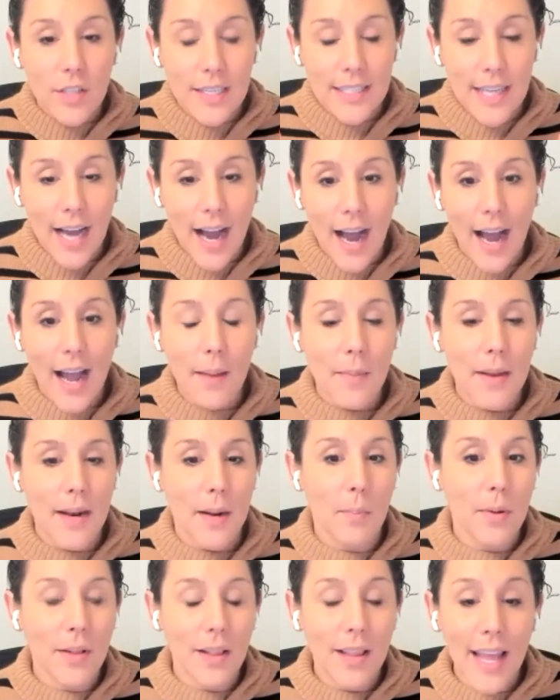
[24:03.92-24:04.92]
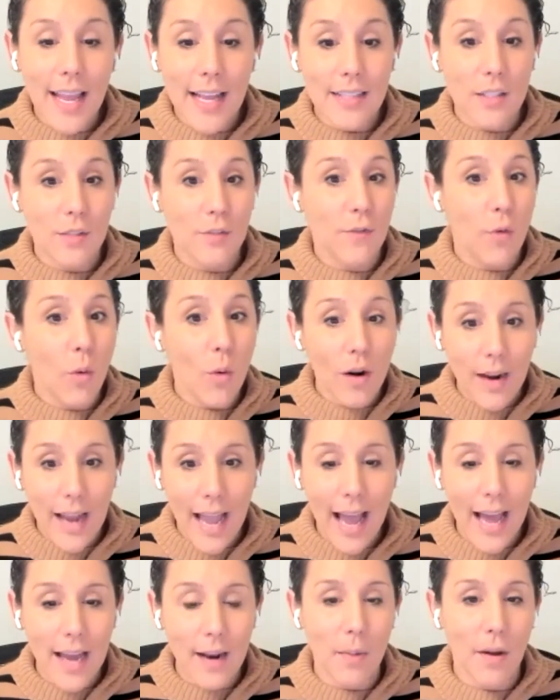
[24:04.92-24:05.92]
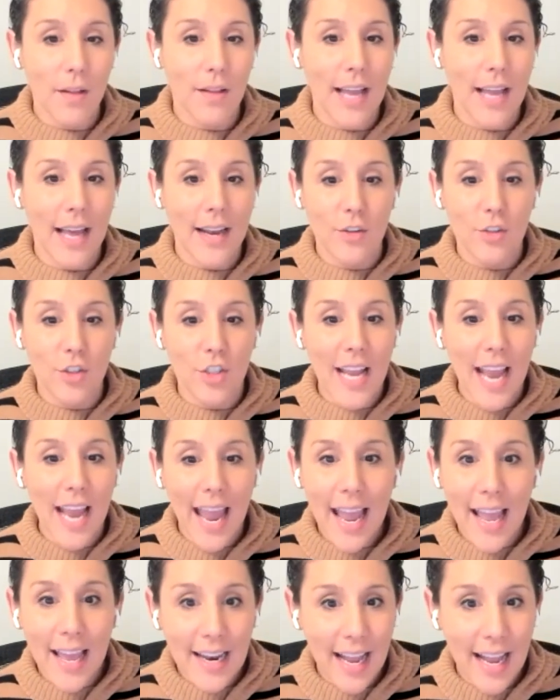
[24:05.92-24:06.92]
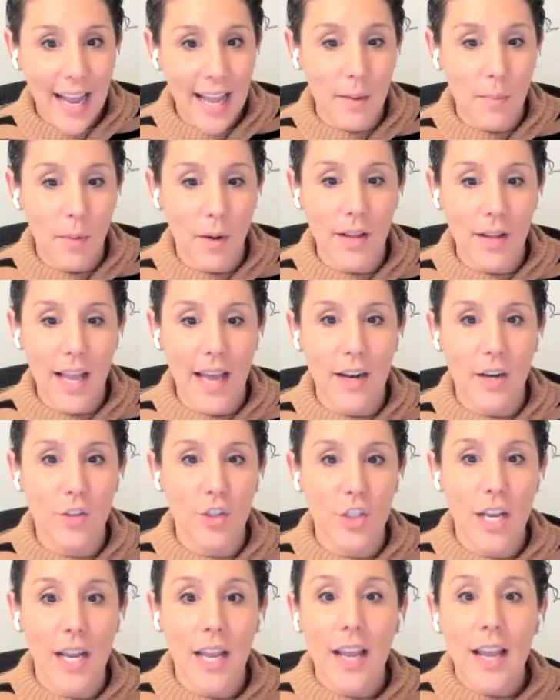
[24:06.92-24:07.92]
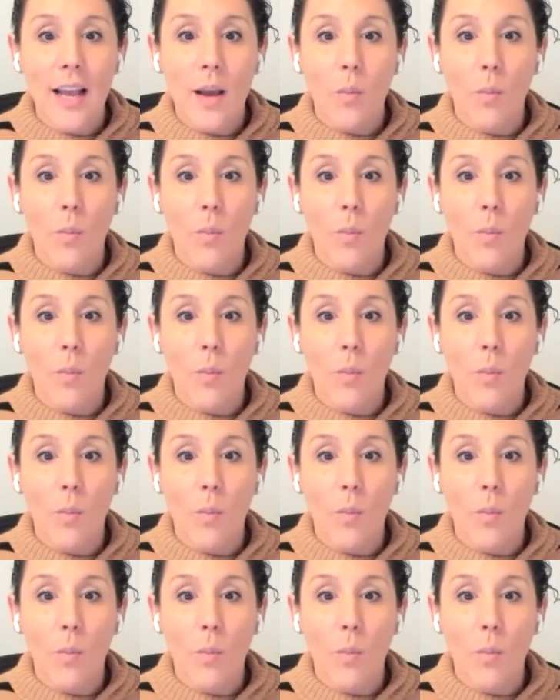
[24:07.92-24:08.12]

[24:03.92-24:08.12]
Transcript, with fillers: a time and a place for catabolic energy and anabolic energy.